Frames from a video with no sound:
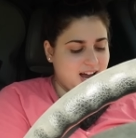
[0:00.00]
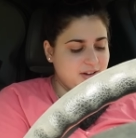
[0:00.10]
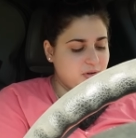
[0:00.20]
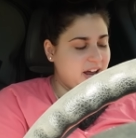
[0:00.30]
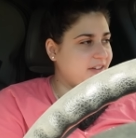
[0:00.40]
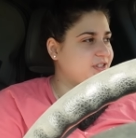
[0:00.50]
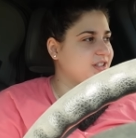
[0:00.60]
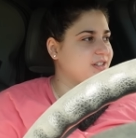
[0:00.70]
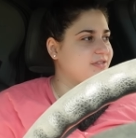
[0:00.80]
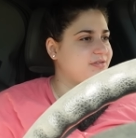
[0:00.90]
I would have
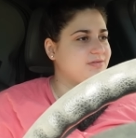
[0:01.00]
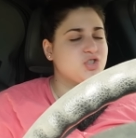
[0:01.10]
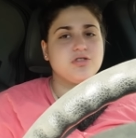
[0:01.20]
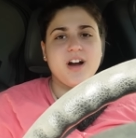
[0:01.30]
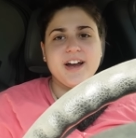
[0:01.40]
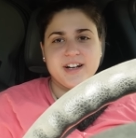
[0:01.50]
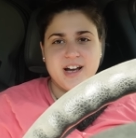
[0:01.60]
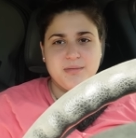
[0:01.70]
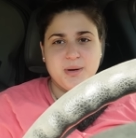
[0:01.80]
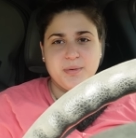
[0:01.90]
to try to
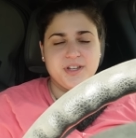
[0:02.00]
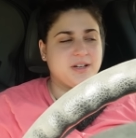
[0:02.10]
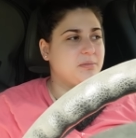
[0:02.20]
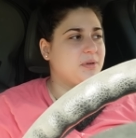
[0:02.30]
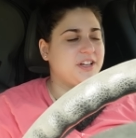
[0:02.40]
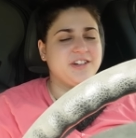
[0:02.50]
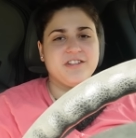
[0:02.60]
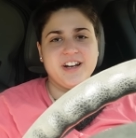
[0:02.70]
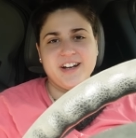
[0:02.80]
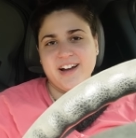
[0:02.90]
come up with a complaint
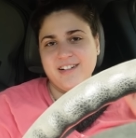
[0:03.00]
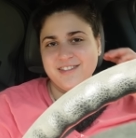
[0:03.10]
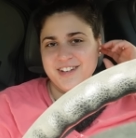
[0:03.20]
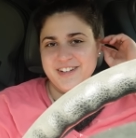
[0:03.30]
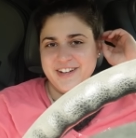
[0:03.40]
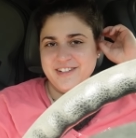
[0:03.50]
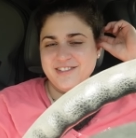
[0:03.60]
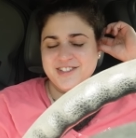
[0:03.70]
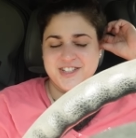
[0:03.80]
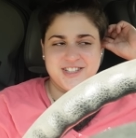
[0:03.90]
right now, you
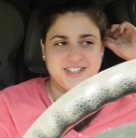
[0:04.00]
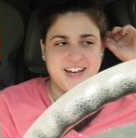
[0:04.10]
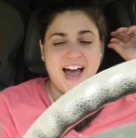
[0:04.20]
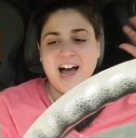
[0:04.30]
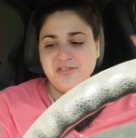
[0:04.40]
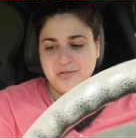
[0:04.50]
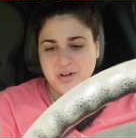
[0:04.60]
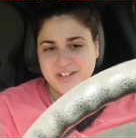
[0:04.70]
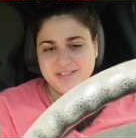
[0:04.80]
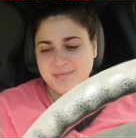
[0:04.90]
know, just to have
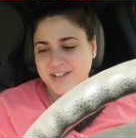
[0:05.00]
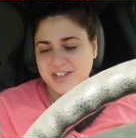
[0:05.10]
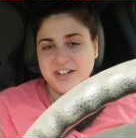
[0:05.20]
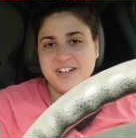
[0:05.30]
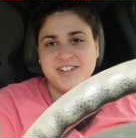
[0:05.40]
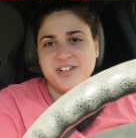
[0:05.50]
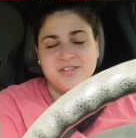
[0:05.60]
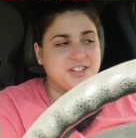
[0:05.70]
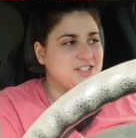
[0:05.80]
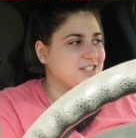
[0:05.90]
one, but there really